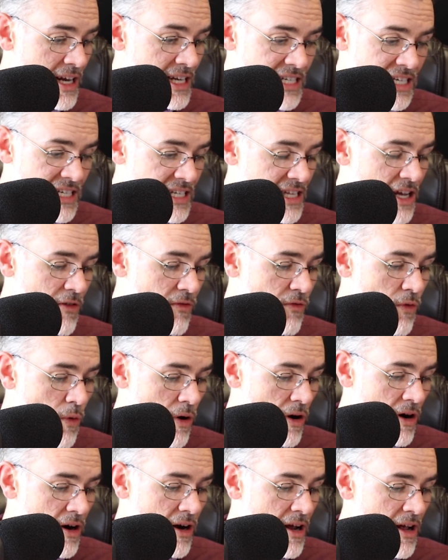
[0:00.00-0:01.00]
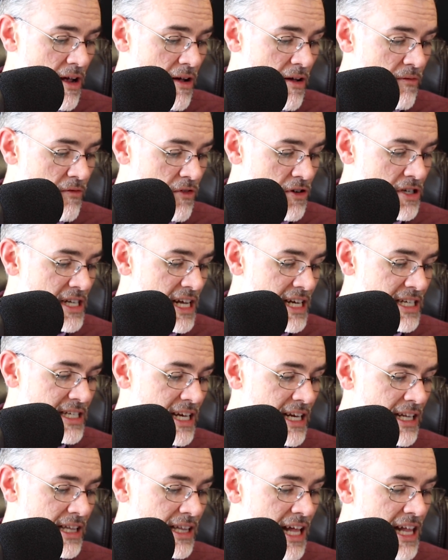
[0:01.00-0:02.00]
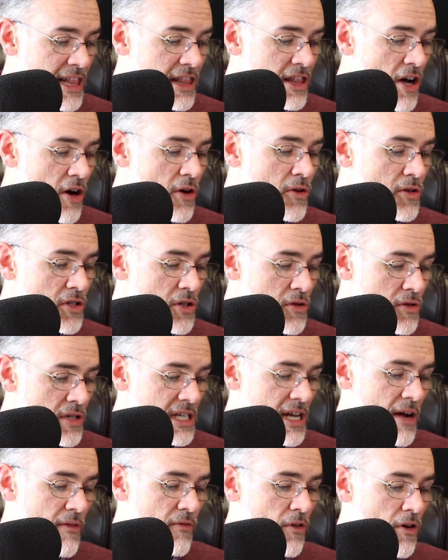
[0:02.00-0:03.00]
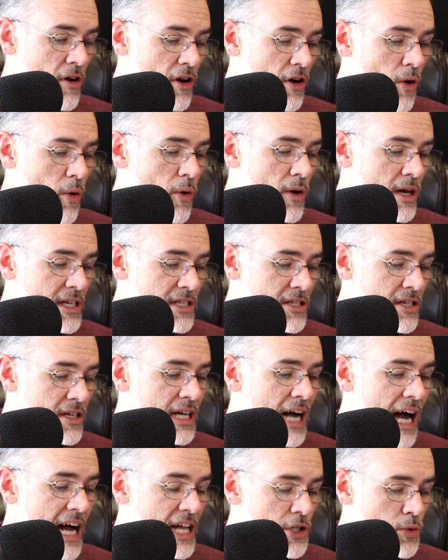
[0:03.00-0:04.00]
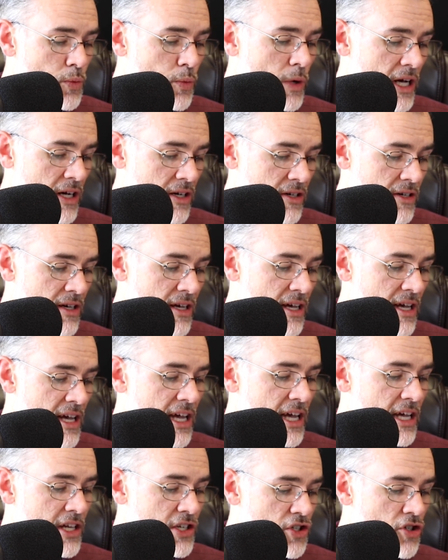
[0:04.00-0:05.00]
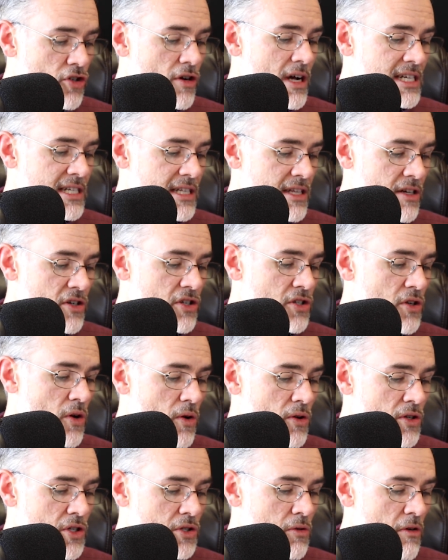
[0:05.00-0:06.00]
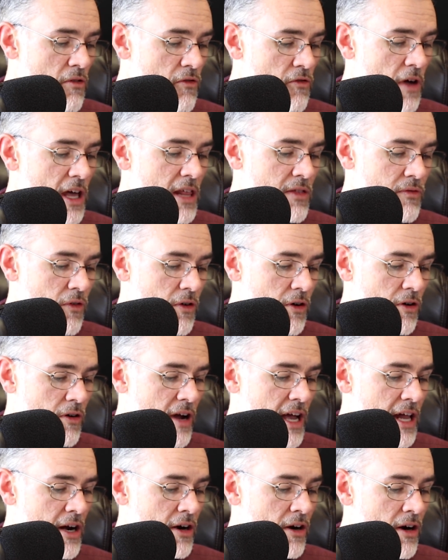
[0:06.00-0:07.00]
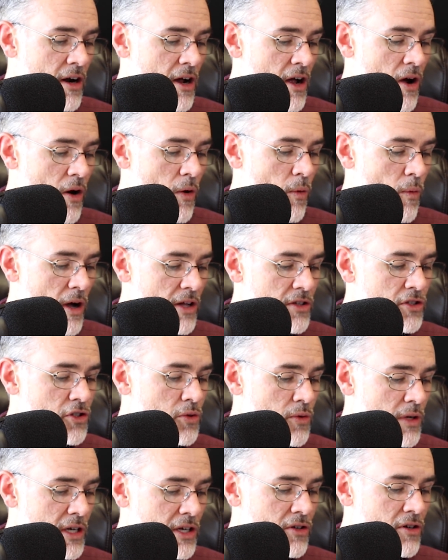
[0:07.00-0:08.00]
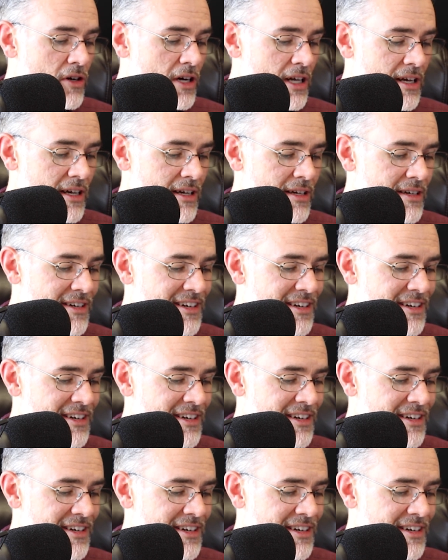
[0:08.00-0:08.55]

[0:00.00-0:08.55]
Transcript: He says, therefore, verse 19, "Let those who suffer according to God's will entrust their souls to a faithful Creator while doing good."